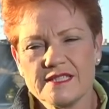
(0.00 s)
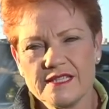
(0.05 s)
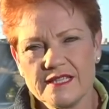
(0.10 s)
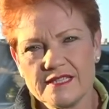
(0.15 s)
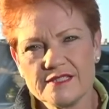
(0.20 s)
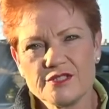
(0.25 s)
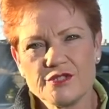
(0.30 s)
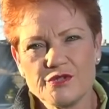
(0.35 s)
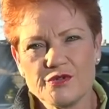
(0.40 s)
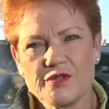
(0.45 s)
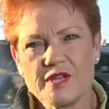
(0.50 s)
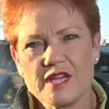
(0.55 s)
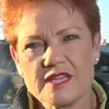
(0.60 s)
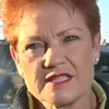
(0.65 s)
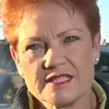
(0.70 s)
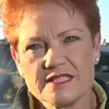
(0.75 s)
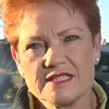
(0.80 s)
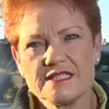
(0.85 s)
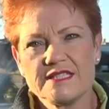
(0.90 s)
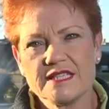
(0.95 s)
um, in
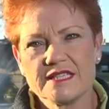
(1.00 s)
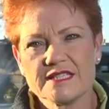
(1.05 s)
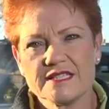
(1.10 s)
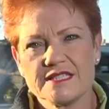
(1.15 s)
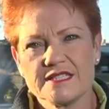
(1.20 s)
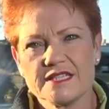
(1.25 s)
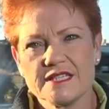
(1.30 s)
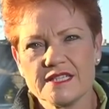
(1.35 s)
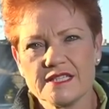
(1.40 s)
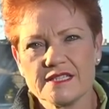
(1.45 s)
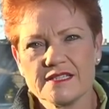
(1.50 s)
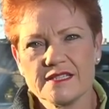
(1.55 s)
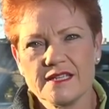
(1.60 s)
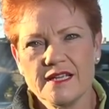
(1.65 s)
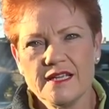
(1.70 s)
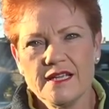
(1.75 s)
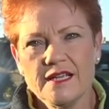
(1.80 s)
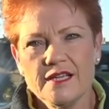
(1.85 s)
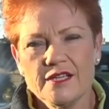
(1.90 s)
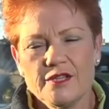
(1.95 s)
2016.
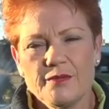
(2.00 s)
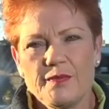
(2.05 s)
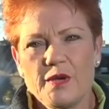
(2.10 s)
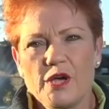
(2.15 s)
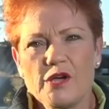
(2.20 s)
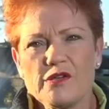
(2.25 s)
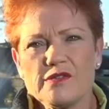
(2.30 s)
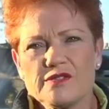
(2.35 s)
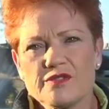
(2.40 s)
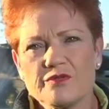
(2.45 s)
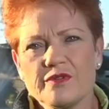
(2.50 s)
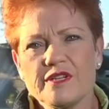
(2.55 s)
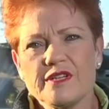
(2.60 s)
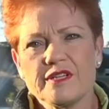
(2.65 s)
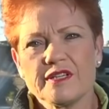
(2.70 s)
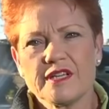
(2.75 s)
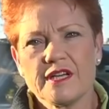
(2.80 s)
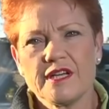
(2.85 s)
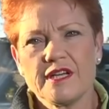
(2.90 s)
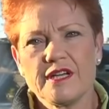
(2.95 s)
The polls are
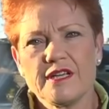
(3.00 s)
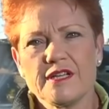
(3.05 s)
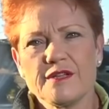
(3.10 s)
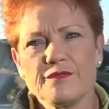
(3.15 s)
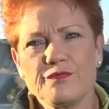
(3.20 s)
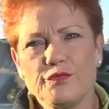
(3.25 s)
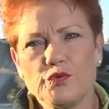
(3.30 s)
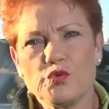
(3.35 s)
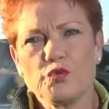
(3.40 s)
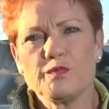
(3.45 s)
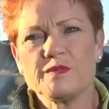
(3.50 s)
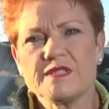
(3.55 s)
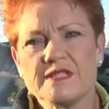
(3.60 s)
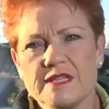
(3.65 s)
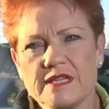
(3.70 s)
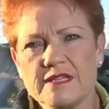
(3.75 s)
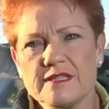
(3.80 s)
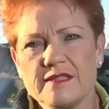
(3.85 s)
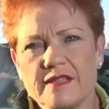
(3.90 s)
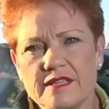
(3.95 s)
indicating
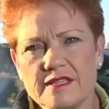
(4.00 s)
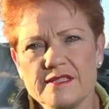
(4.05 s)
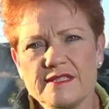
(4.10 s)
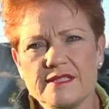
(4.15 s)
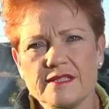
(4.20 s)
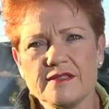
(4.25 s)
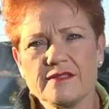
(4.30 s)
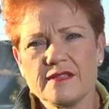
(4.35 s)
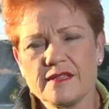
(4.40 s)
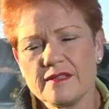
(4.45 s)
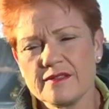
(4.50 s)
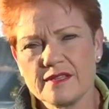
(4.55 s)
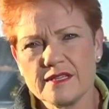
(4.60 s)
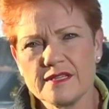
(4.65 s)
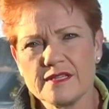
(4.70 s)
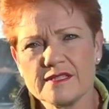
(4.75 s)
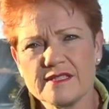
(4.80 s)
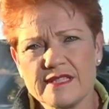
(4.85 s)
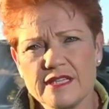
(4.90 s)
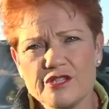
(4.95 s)
4%. The,
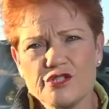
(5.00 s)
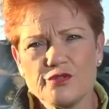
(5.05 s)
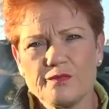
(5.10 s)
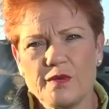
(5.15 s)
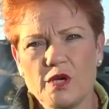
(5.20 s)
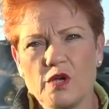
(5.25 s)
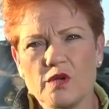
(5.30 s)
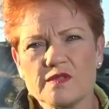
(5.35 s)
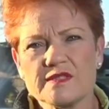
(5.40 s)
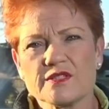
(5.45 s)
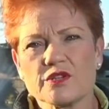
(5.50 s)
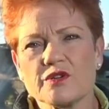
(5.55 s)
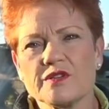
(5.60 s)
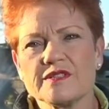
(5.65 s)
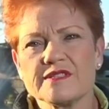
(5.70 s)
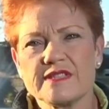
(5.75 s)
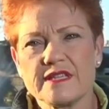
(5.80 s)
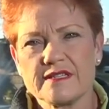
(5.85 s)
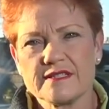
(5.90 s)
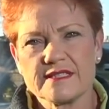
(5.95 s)
the essential poll has got
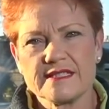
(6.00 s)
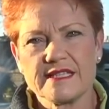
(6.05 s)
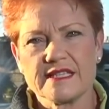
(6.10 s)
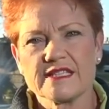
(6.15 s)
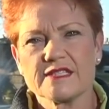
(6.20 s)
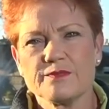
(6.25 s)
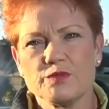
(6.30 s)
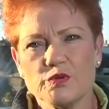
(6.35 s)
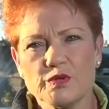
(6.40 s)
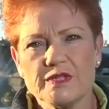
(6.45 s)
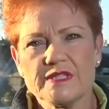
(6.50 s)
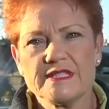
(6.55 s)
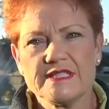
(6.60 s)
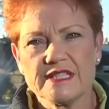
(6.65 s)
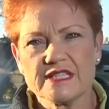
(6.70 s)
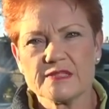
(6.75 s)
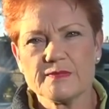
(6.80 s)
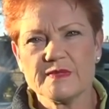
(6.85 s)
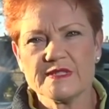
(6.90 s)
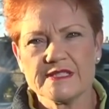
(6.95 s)
us at
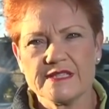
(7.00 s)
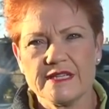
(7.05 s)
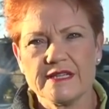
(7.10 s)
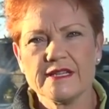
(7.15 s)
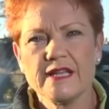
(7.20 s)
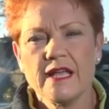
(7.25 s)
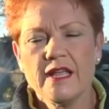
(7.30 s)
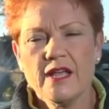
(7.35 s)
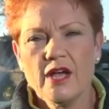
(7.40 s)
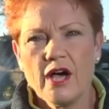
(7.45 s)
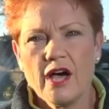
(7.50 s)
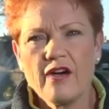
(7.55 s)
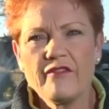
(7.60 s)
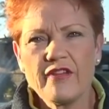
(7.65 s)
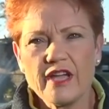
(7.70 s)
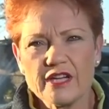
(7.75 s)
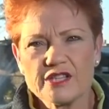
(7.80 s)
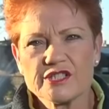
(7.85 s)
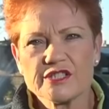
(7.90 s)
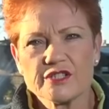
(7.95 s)
6.6%. I've
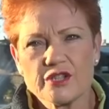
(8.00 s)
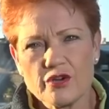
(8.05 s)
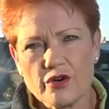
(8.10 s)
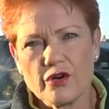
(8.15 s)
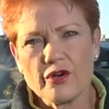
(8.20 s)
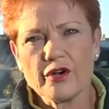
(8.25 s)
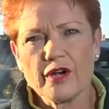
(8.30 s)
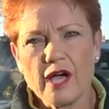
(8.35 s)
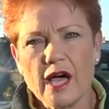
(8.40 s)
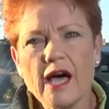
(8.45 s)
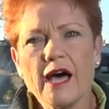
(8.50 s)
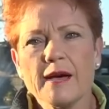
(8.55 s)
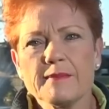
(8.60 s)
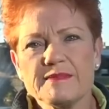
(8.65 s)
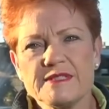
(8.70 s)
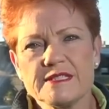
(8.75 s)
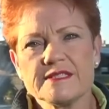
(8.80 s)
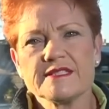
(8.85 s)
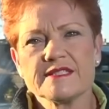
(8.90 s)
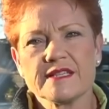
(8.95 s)
actually gone
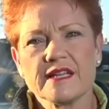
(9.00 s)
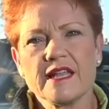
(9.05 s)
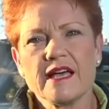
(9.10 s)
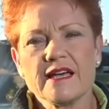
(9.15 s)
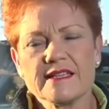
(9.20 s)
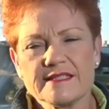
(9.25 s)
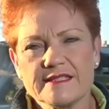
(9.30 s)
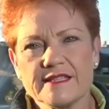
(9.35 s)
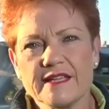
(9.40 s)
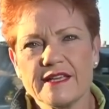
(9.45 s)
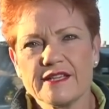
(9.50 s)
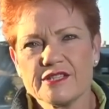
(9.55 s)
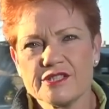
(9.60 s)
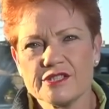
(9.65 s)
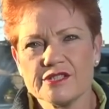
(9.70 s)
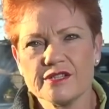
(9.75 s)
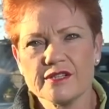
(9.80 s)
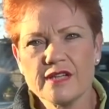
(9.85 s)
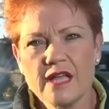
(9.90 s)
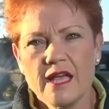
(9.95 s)
up since the last
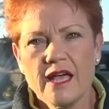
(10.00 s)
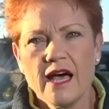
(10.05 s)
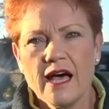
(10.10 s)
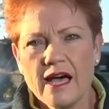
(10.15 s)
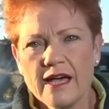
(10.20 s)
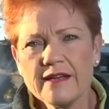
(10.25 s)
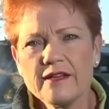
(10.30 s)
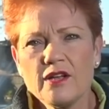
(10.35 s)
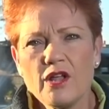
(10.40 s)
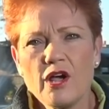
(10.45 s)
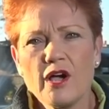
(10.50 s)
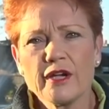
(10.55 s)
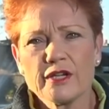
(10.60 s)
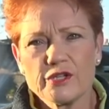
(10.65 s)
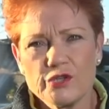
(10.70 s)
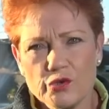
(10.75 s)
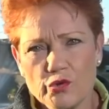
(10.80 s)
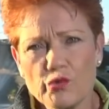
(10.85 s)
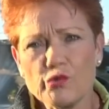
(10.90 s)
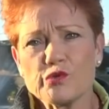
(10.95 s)
election.
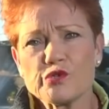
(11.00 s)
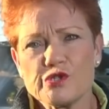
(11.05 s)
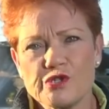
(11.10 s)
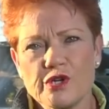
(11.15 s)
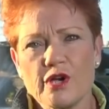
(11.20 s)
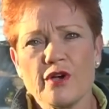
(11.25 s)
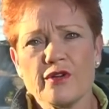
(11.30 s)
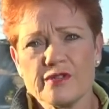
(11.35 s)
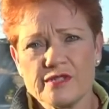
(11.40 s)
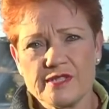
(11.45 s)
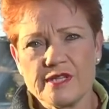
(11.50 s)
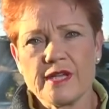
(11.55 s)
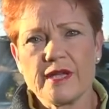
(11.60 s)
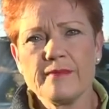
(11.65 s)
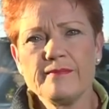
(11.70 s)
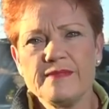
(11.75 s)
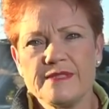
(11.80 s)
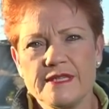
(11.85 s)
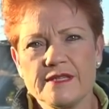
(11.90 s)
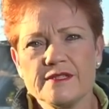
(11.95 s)
Unlike your show,
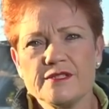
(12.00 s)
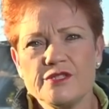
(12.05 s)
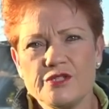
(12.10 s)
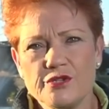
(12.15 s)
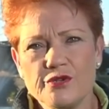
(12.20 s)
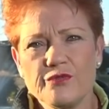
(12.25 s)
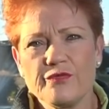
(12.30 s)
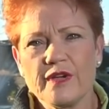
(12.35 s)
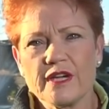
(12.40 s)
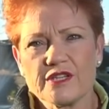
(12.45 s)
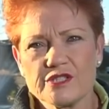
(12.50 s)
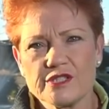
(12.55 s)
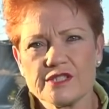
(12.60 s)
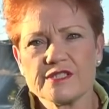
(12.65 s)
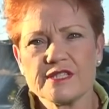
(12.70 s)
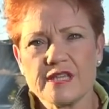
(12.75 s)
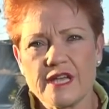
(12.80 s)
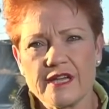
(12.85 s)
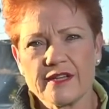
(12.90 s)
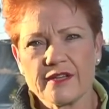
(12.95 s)
Deb, since you've
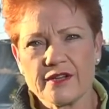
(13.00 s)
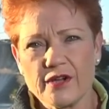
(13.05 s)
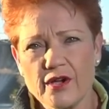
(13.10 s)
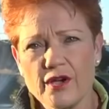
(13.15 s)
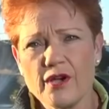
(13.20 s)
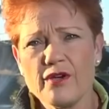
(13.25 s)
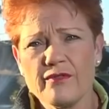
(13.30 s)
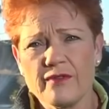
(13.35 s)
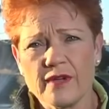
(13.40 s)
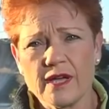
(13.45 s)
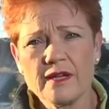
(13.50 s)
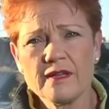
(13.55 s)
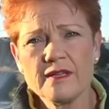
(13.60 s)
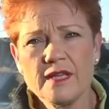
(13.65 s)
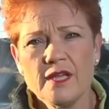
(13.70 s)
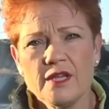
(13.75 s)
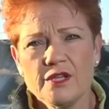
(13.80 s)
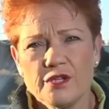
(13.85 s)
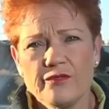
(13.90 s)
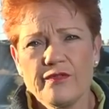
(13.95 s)
actually taken over,
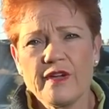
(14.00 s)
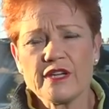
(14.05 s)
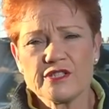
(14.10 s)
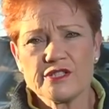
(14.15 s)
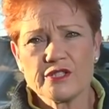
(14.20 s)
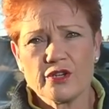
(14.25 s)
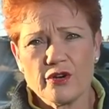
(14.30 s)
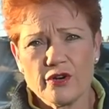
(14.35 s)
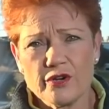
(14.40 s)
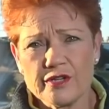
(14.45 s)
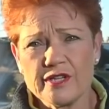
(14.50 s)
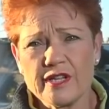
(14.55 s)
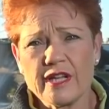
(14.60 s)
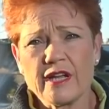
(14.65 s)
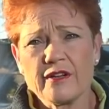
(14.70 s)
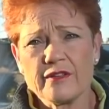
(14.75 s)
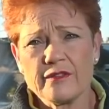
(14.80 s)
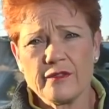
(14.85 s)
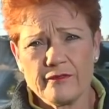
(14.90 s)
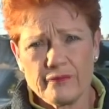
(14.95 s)
you've actually gone
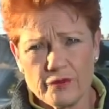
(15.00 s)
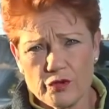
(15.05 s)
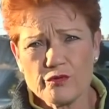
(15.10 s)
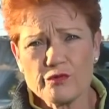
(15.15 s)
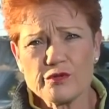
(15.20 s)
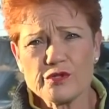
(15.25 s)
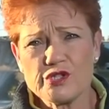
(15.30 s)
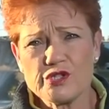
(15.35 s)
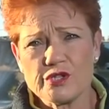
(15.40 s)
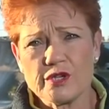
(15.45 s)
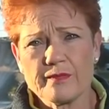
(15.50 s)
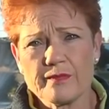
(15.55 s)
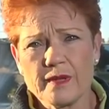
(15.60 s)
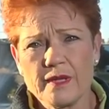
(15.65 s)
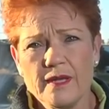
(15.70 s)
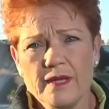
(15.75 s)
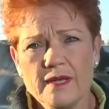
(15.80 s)
down in your viewership.